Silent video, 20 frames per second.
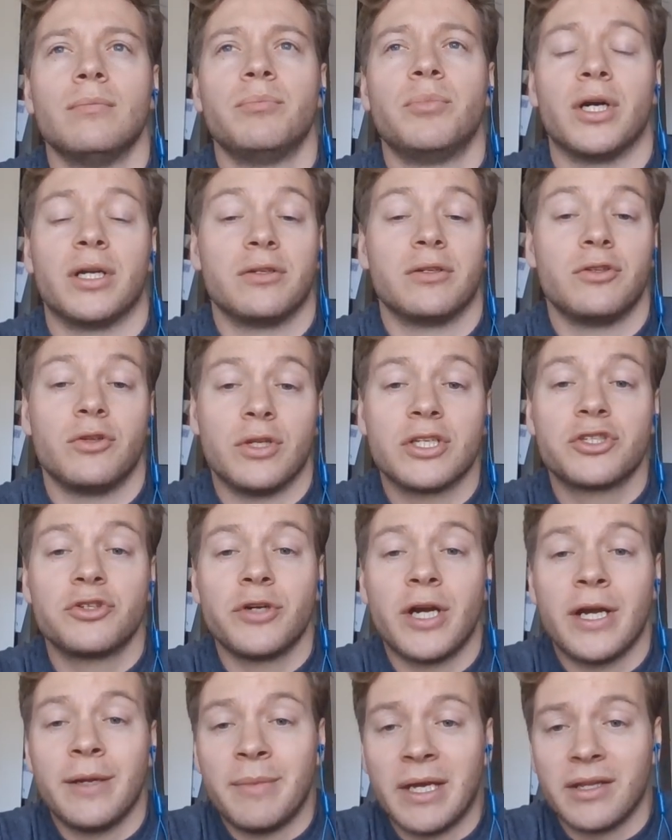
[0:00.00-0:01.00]
but this
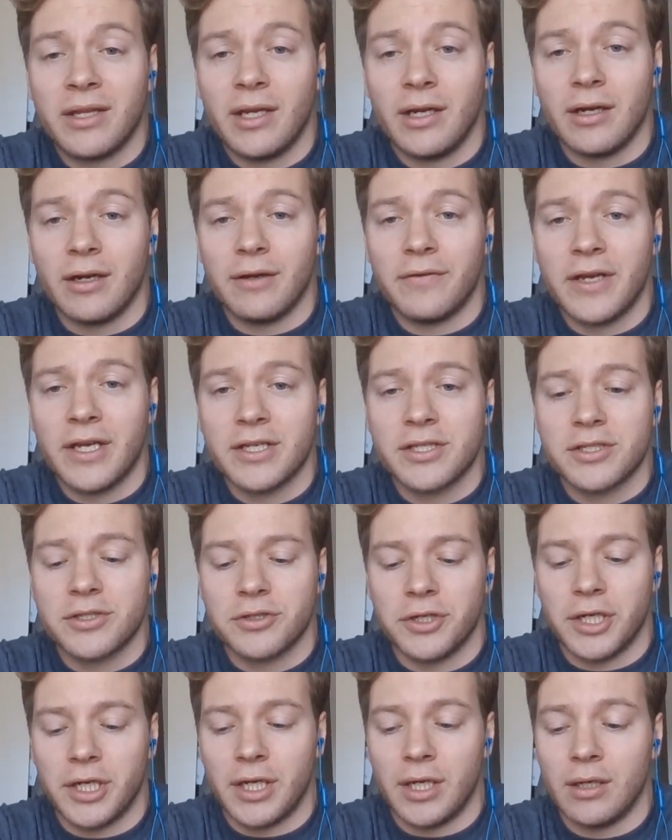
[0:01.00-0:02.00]
great man theory of
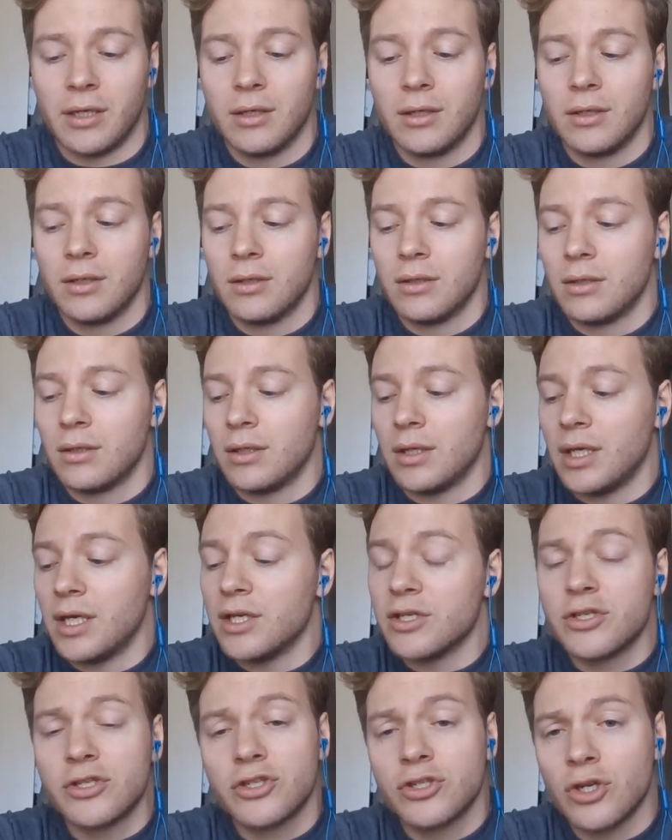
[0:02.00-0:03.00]
history
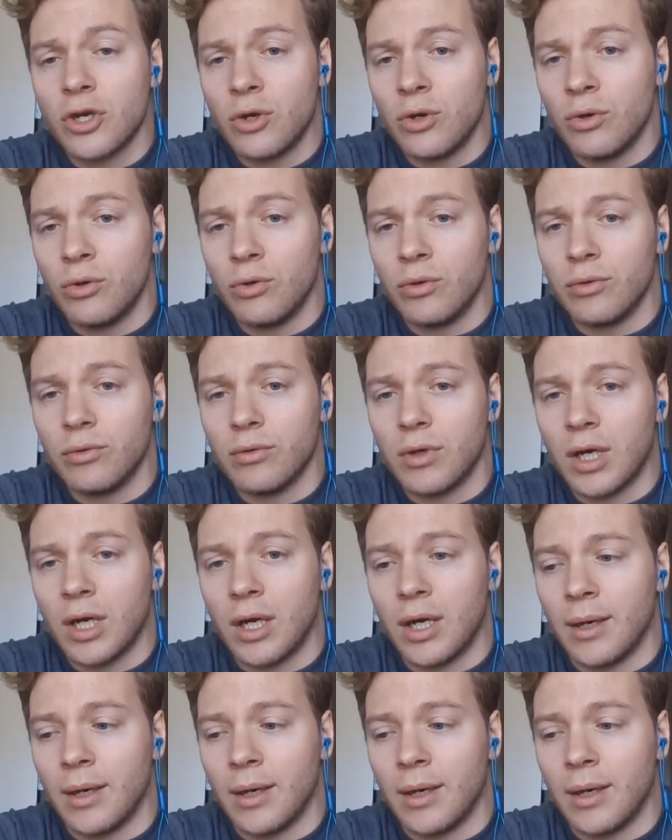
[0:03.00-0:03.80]
is so